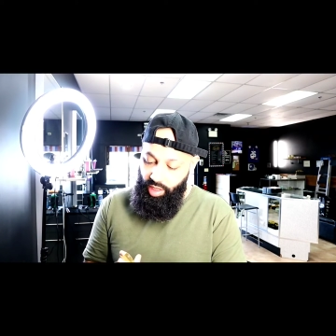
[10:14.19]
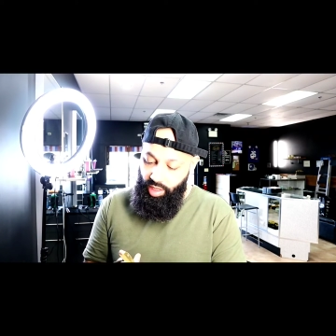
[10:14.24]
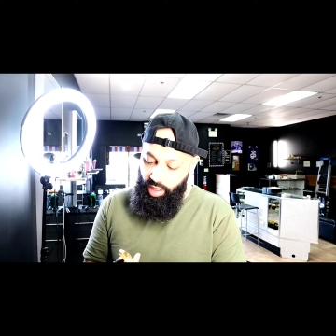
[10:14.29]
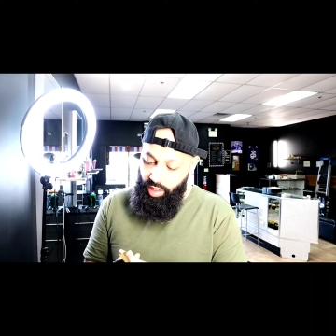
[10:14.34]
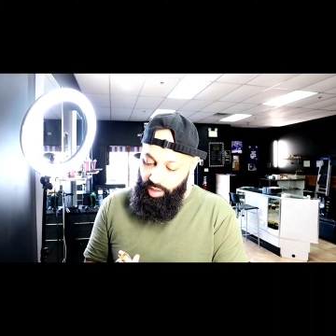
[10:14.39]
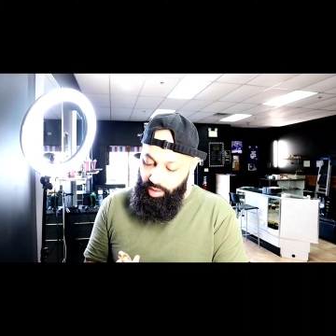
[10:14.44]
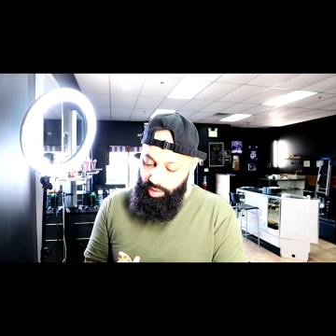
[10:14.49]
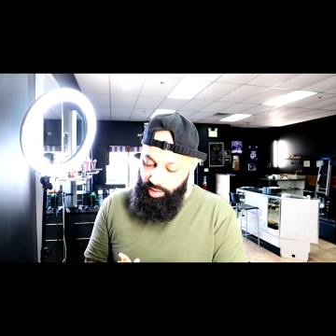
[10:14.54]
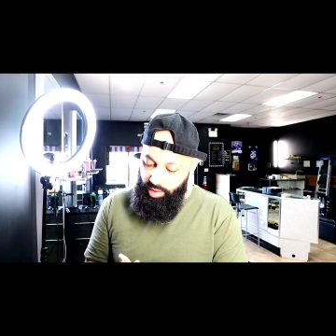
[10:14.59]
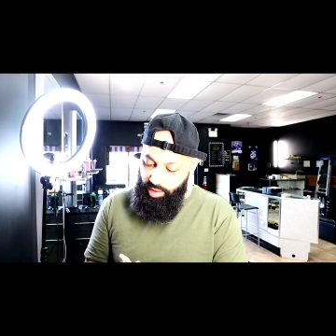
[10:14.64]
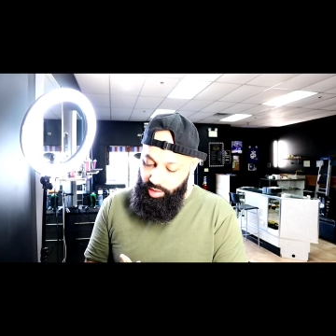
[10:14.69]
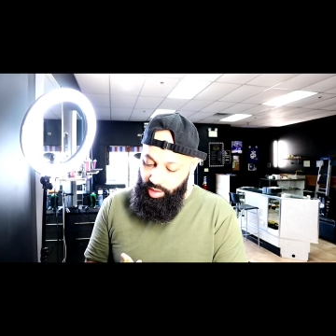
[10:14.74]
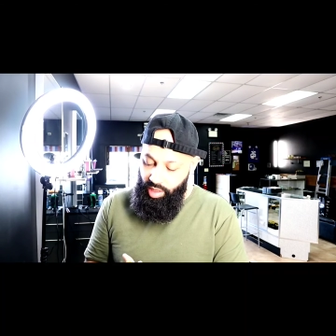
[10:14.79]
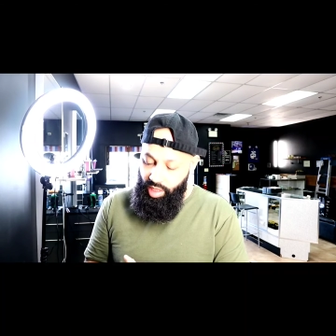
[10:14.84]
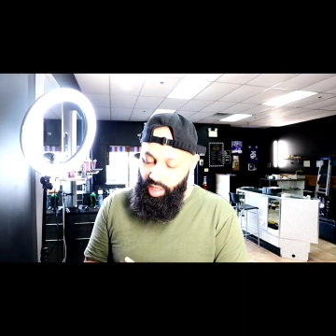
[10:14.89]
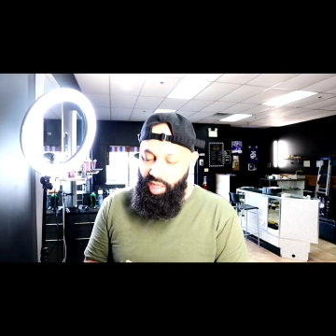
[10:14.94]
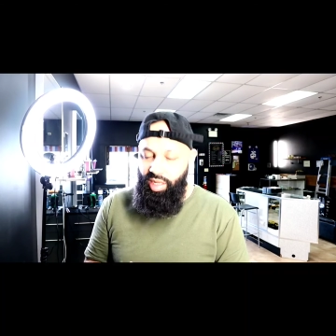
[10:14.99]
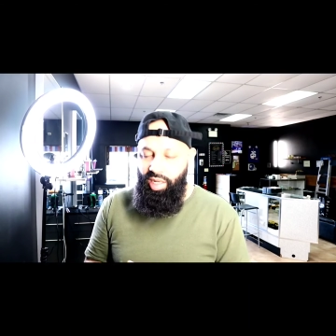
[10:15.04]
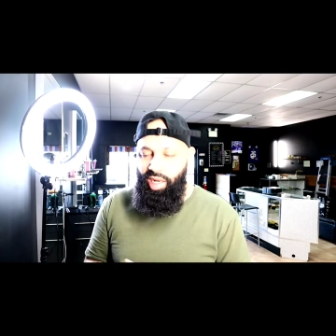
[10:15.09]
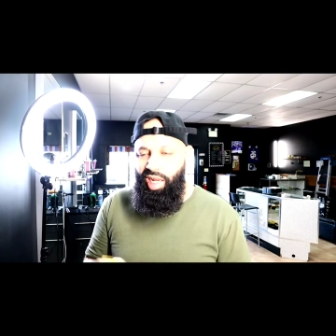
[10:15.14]
close.
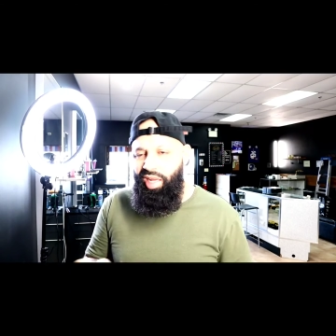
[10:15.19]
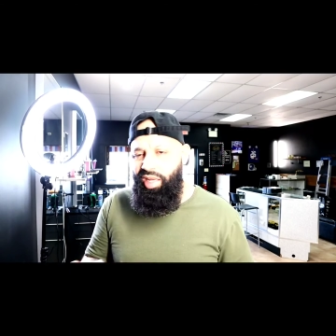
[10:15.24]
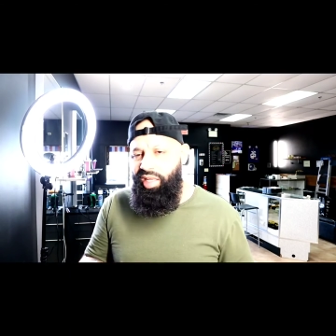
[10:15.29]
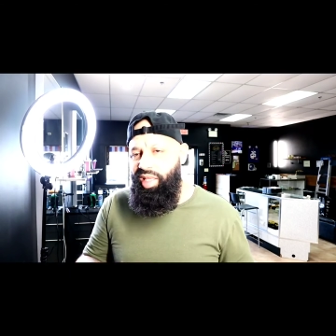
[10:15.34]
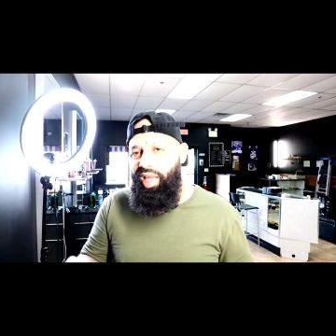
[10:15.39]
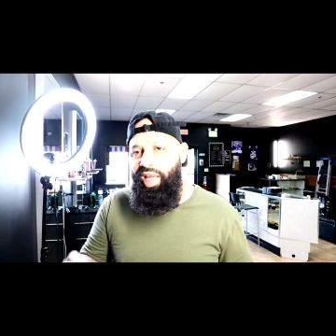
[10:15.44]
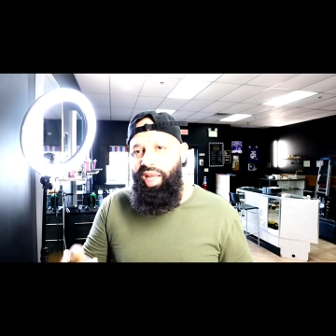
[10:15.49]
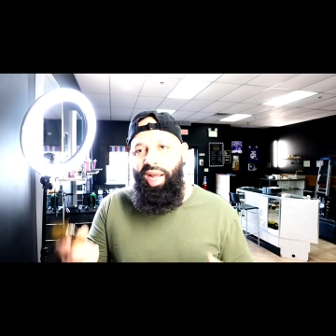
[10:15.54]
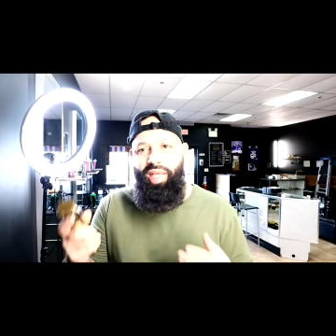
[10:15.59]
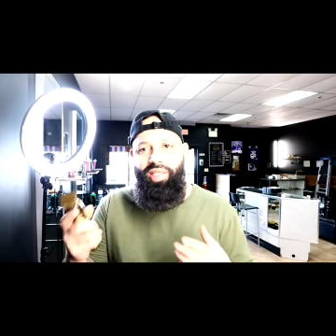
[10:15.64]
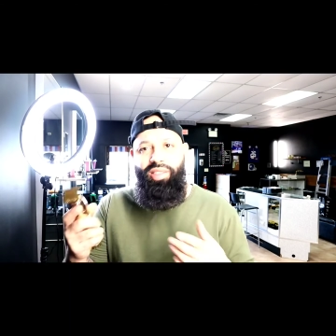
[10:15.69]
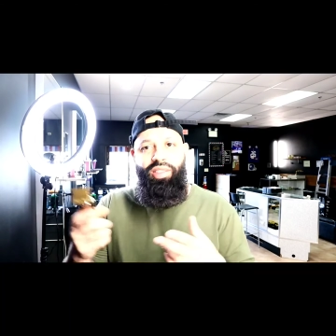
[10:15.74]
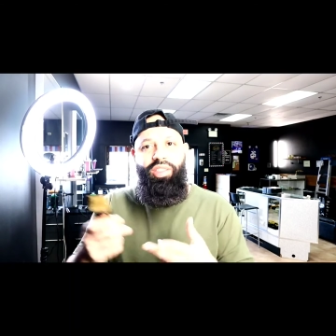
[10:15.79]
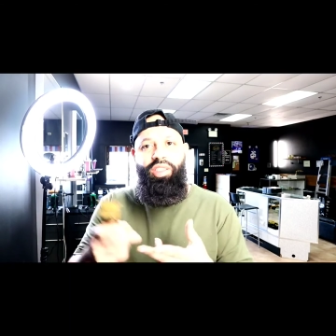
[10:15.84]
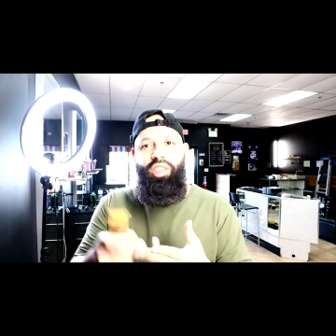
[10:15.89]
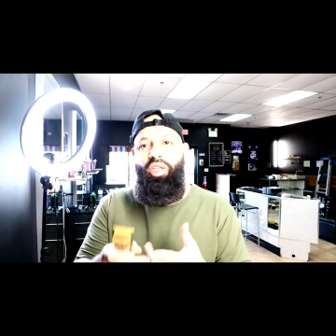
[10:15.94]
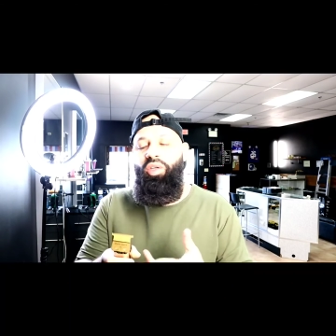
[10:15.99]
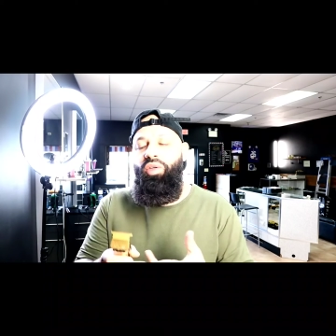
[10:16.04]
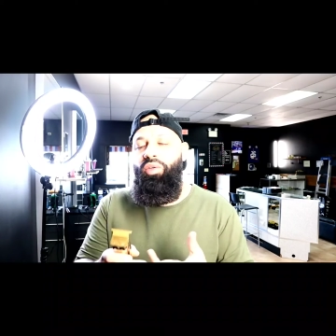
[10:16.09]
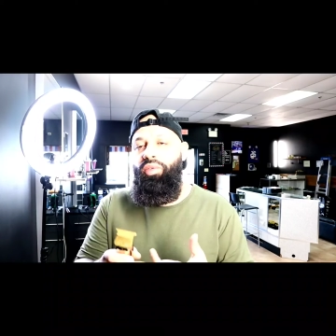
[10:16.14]
Not only that, I
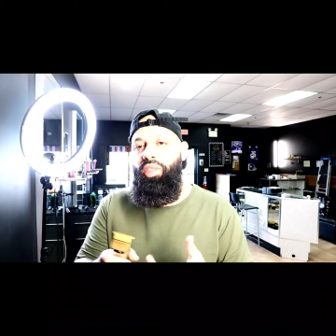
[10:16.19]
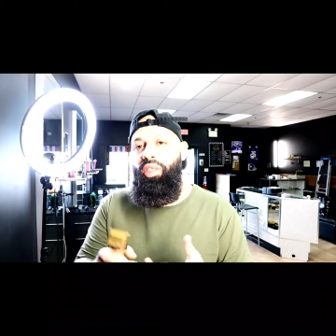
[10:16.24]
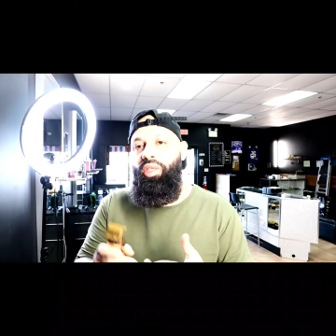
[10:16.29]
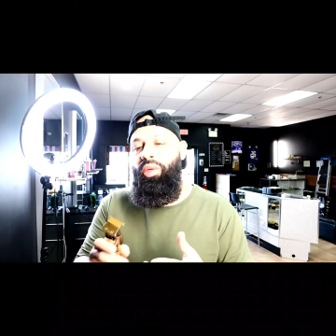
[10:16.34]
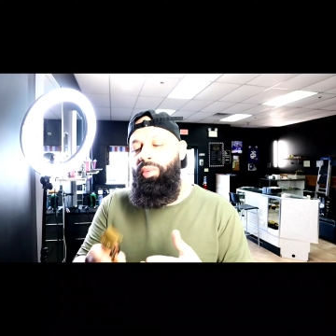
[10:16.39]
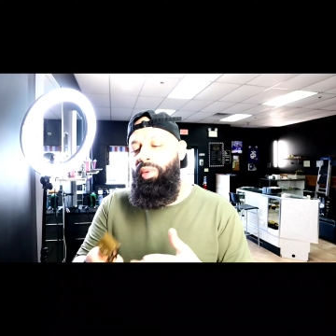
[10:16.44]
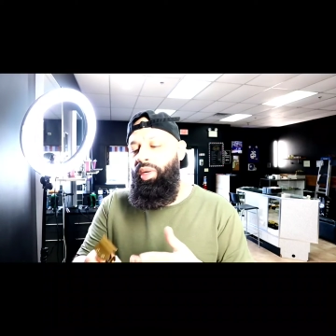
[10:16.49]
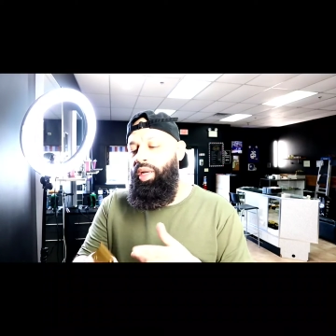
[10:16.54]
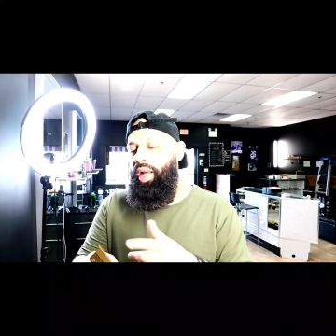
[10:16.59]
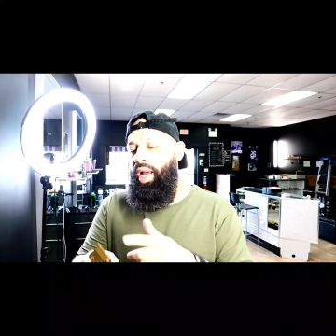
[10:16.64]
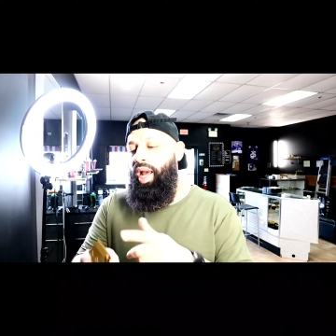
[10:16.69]
still, you know what?